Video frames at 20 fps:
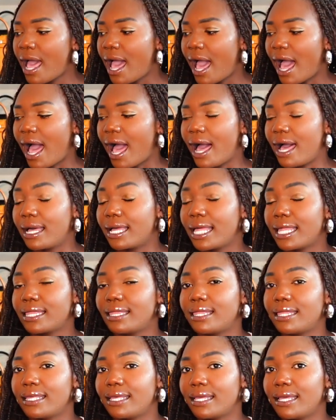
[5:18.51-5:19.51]

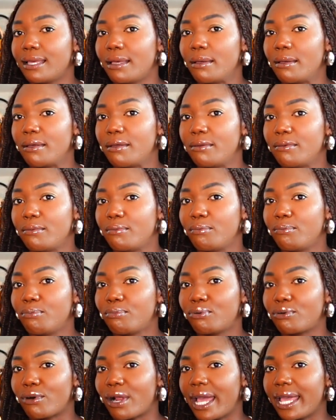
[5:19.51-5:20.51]
The
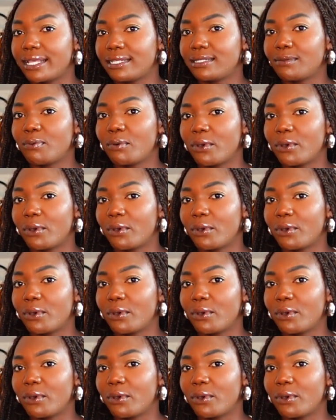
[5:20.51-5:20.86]
price